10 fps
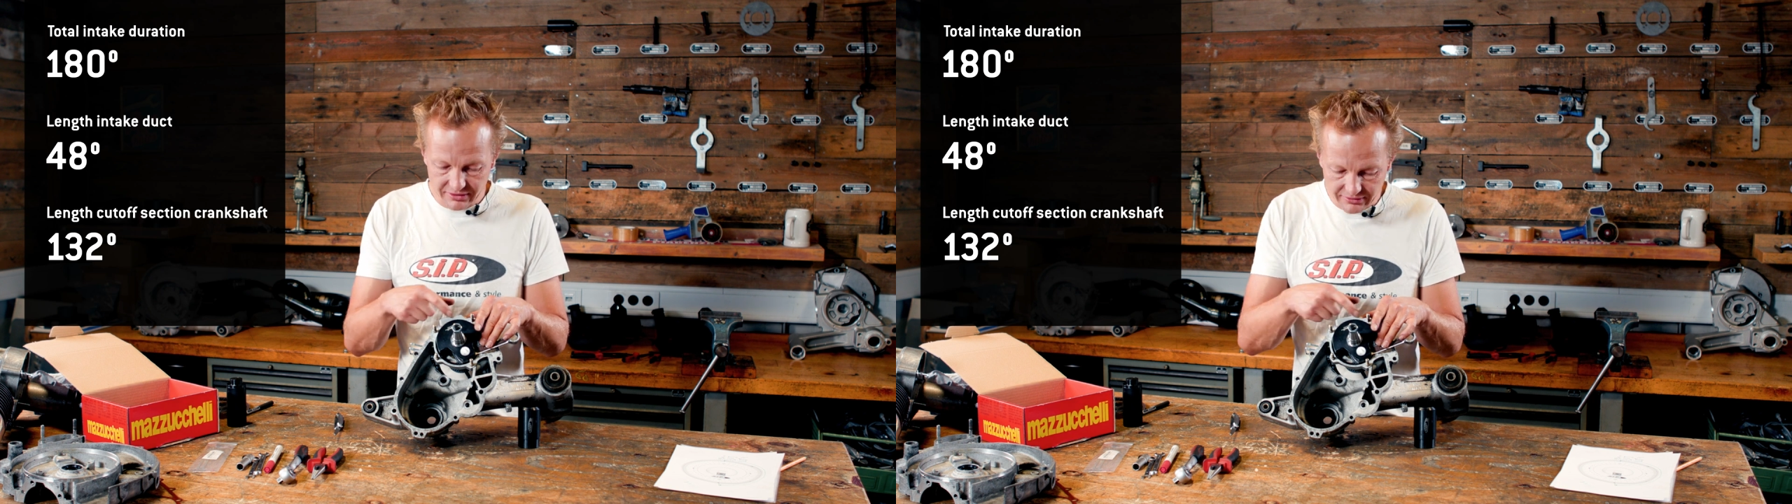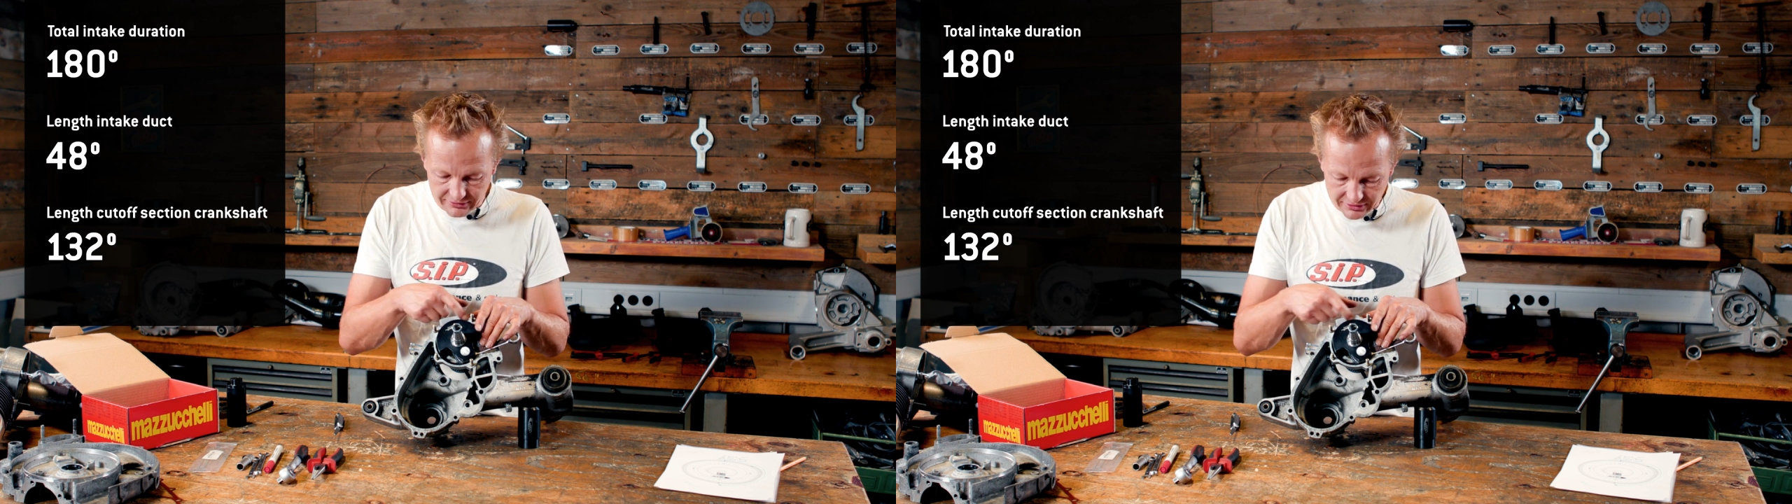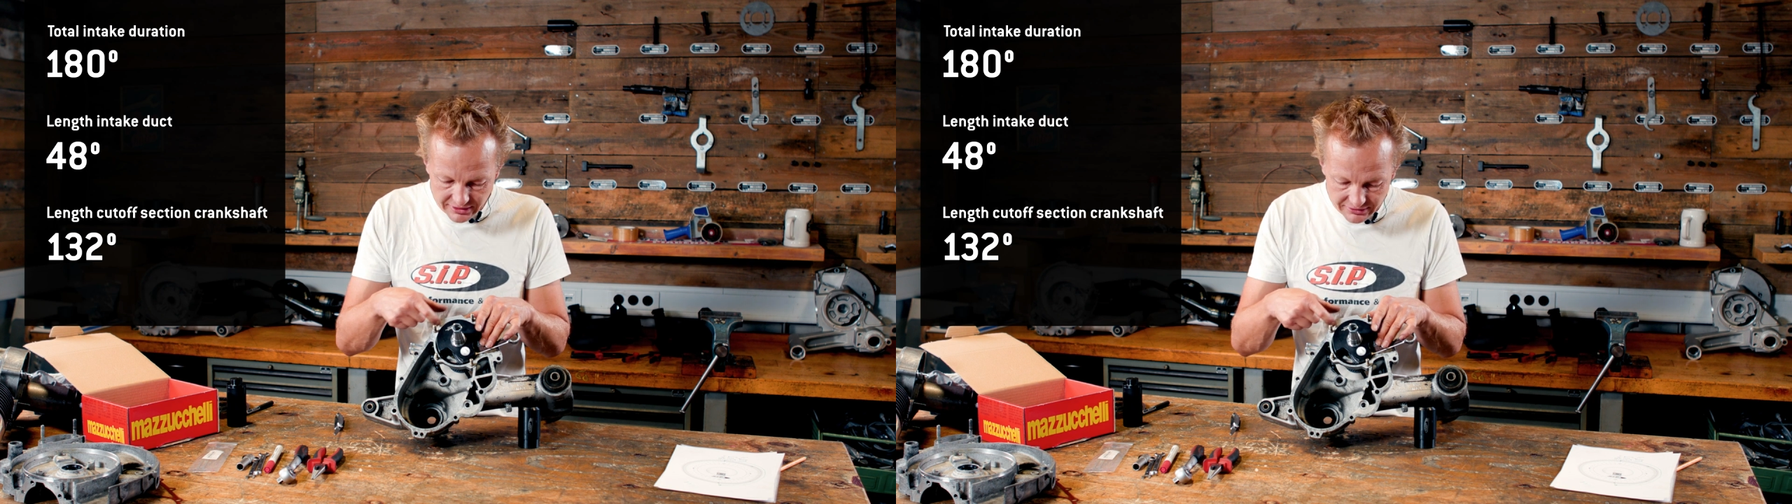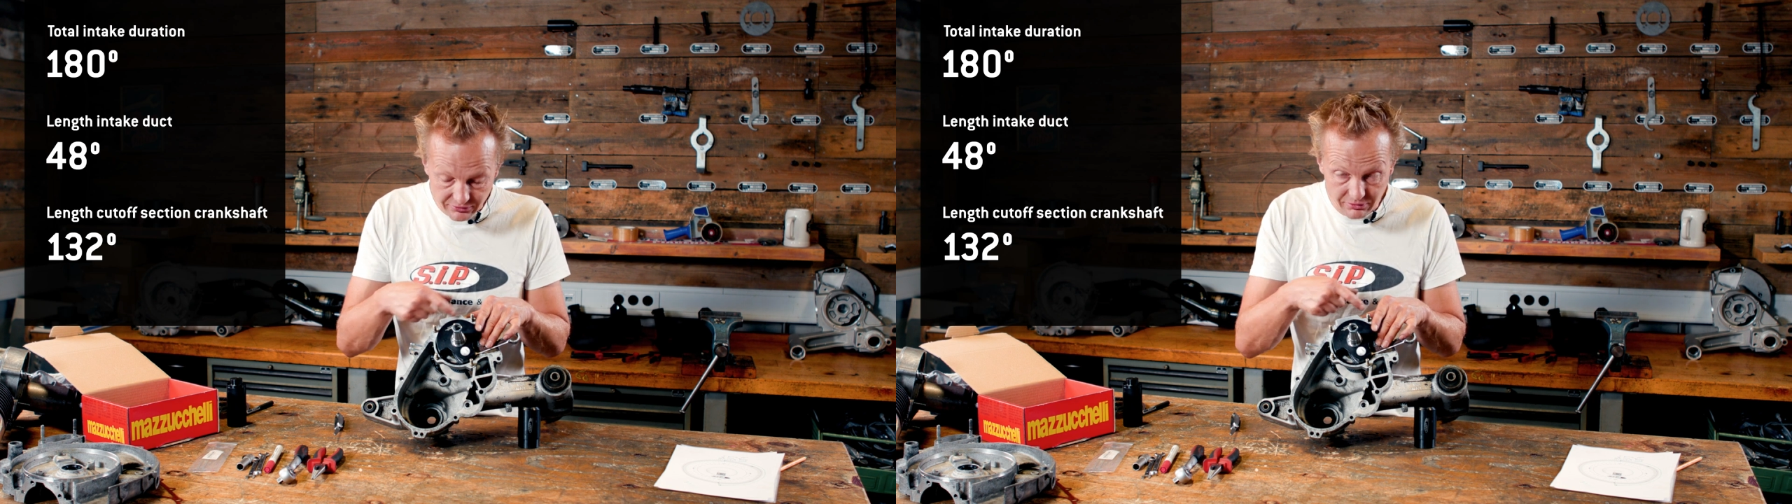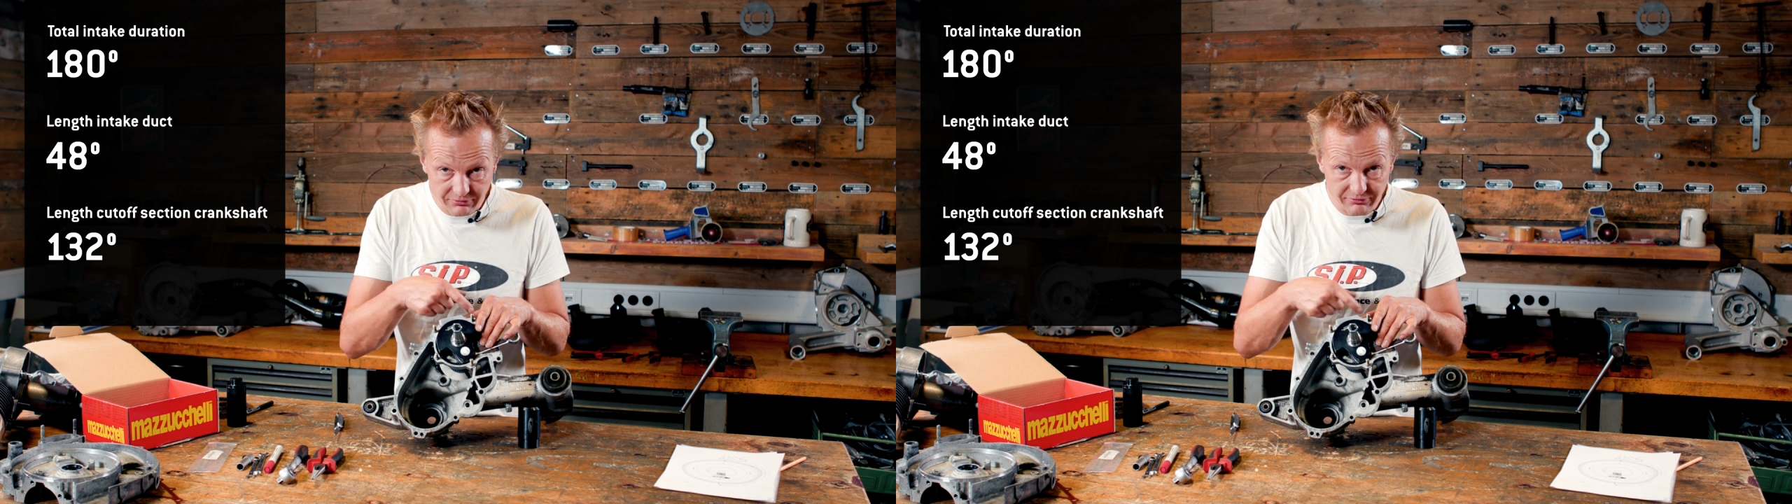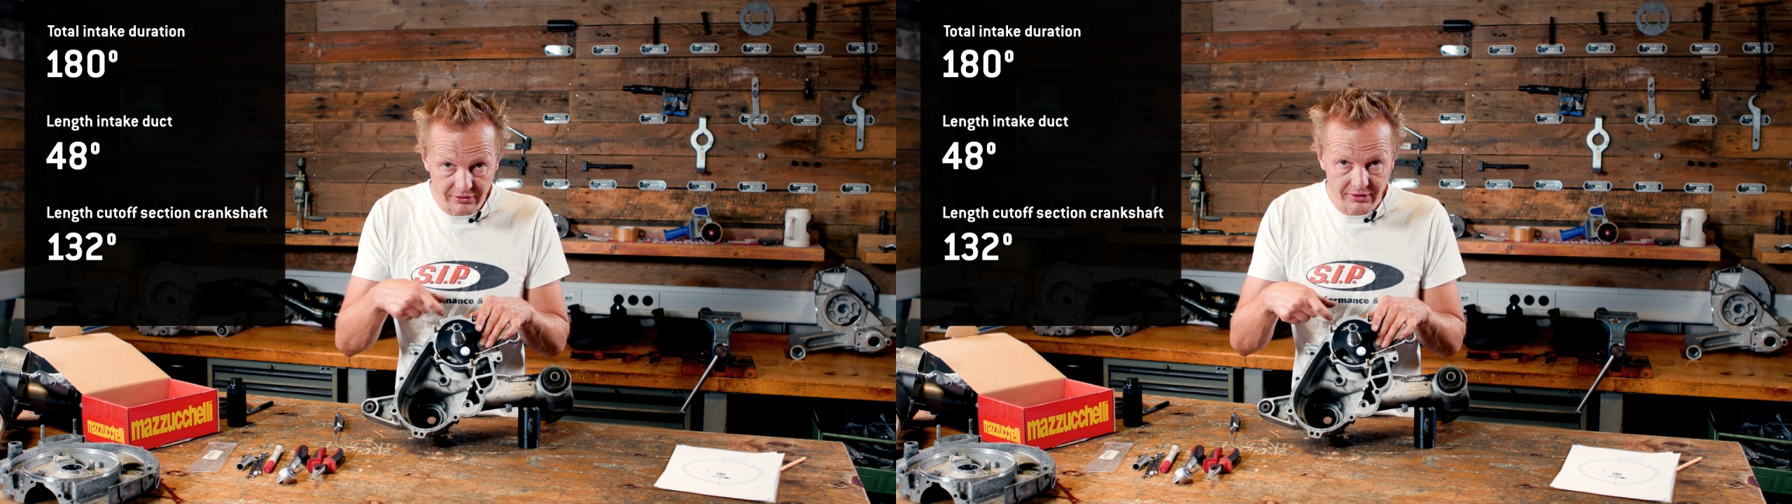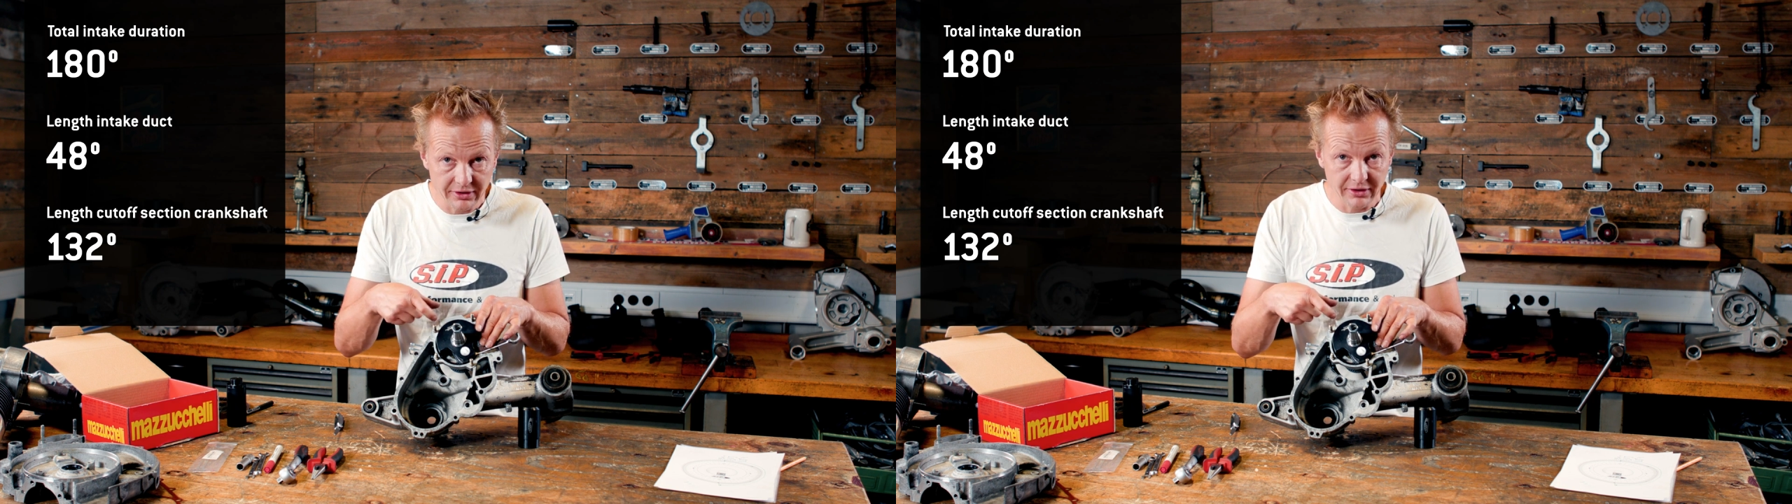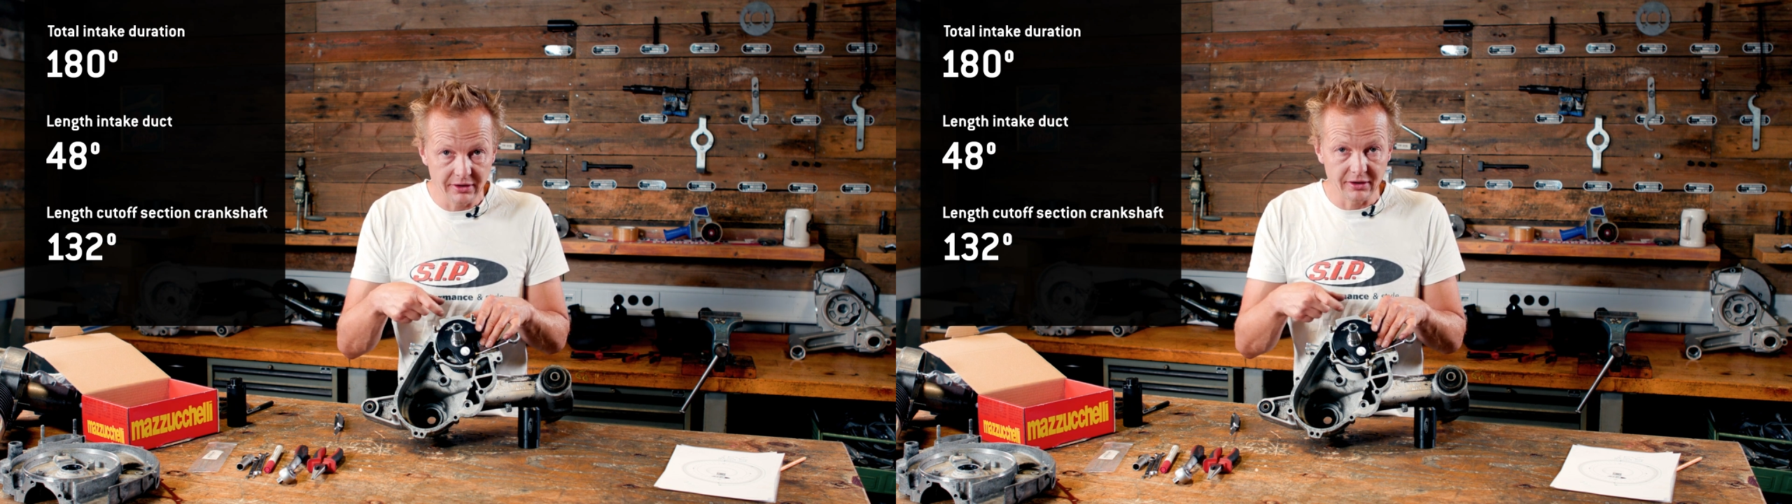the cutoff
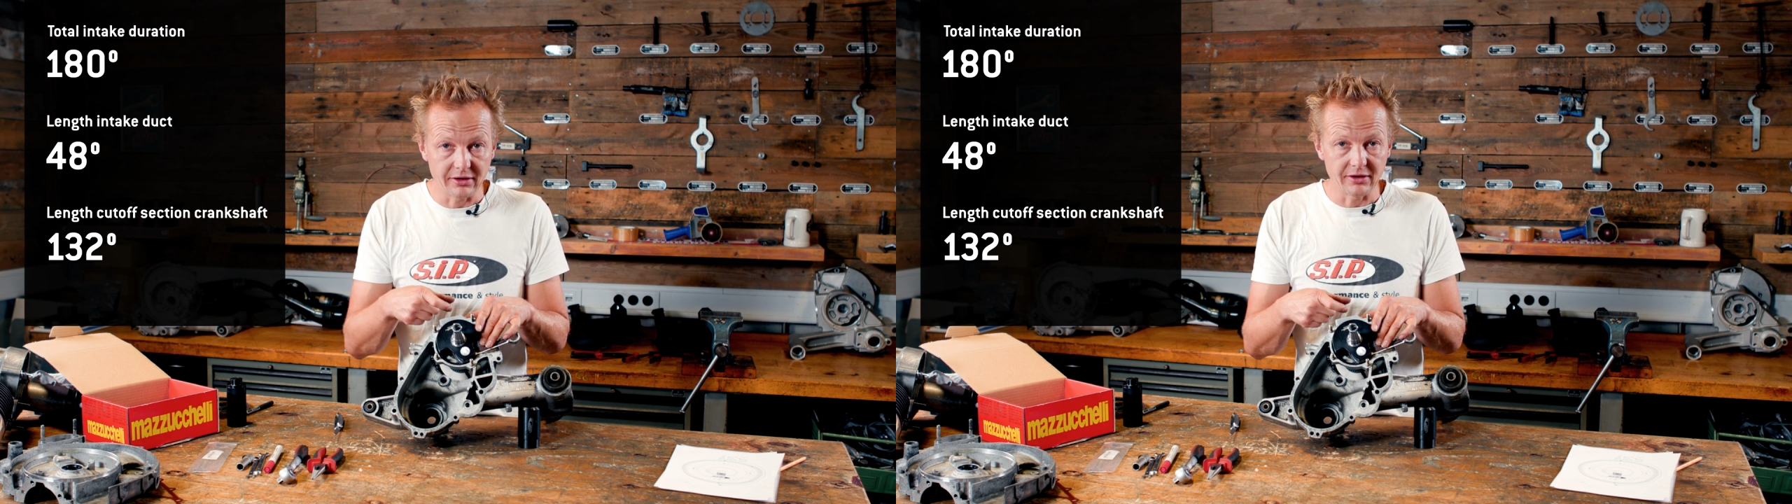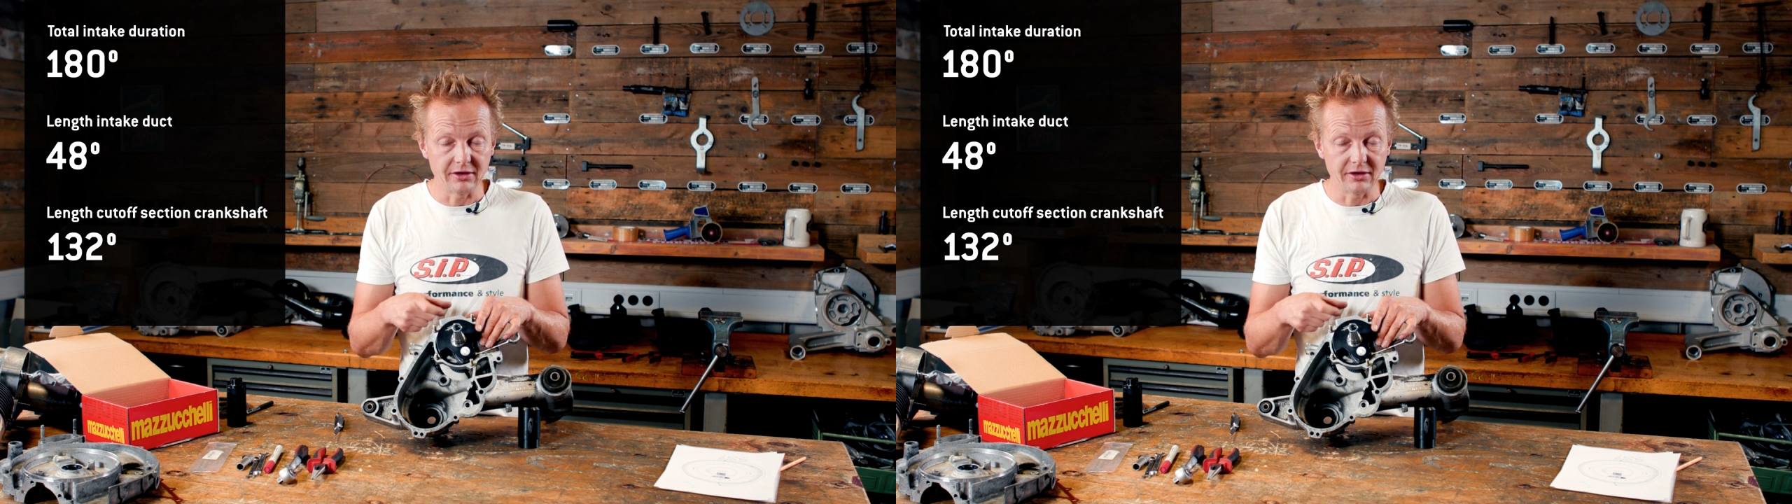uh,